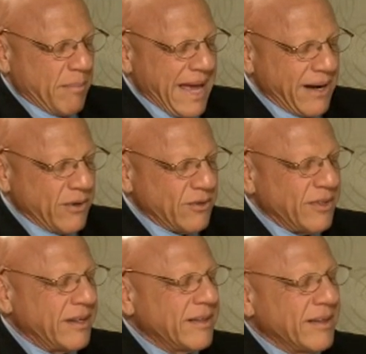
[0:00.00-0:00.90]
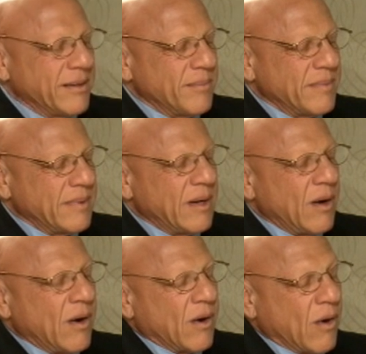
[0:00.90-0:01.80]
Patterns that
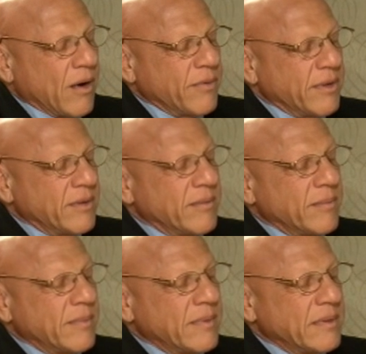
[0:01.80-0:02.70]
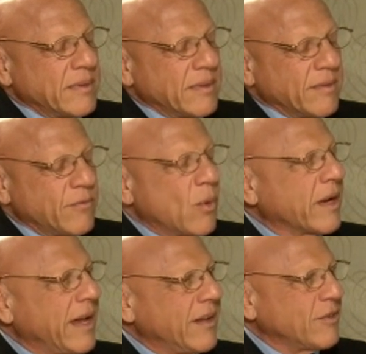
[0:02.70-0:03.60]
are often
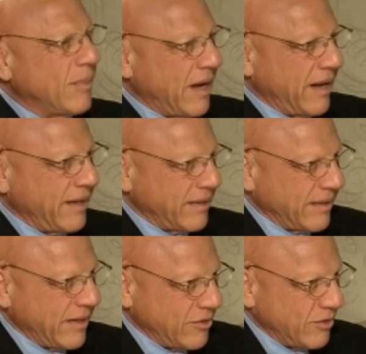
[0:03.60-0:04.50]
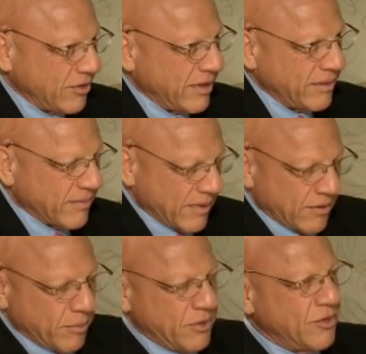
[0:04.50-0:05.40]
forecast by, as you say,
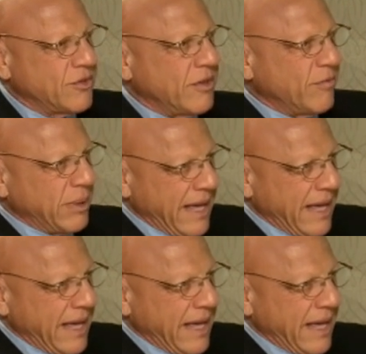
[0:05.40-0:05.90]
the position of